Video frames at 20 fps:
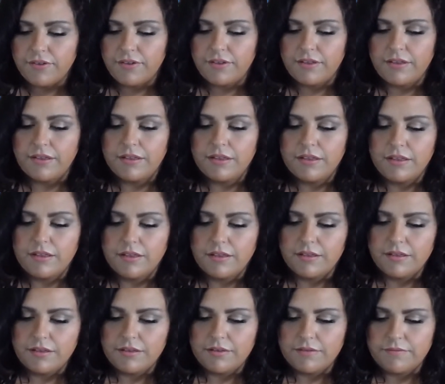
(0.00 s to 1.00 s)

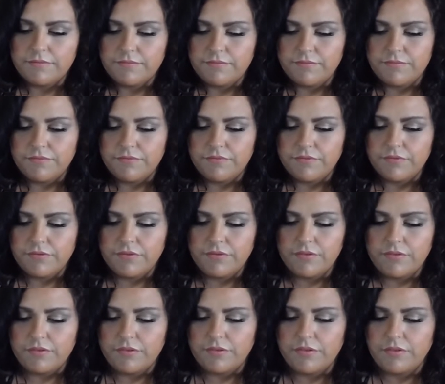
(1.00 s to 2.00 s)

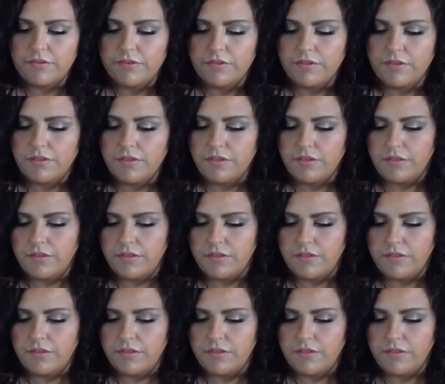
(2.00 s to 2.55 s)
Nobody speaks.